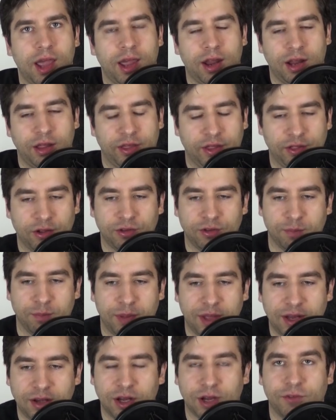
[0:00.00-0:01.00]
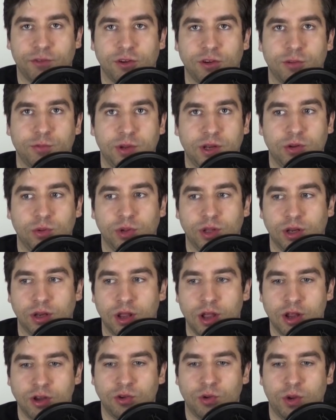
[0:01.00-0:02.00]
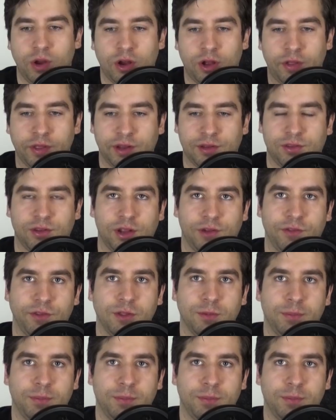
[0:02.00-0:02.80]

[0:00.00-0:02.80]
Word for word: And I think there's a big difference between doing all that stuff